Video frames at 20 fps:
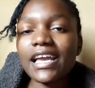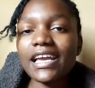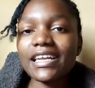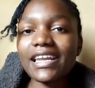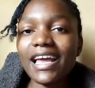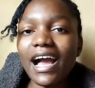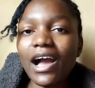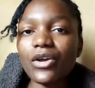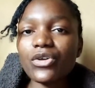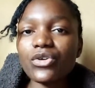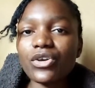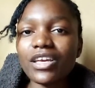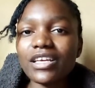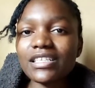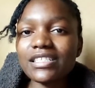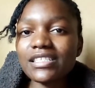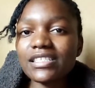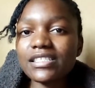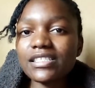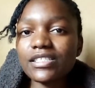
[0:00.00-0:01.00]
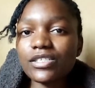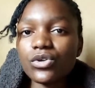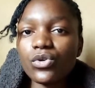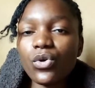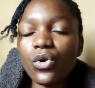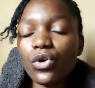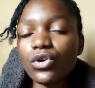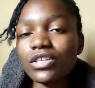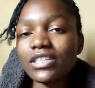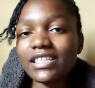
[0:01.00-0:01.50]
and how you can
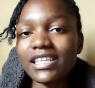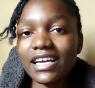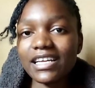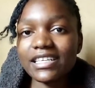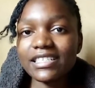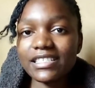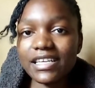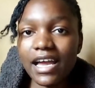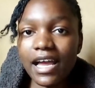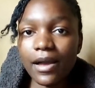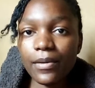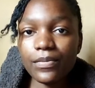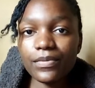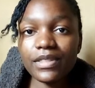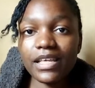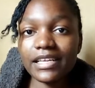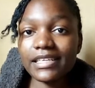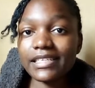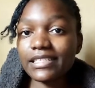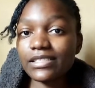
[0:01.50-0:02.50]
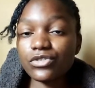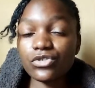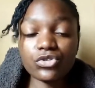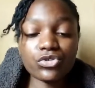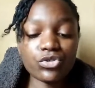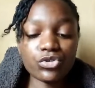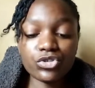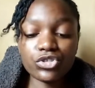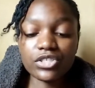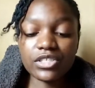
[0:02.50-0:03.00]
still hold that up, that you
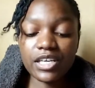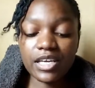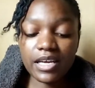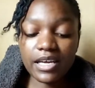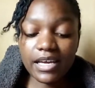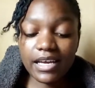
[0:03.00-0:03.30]
don't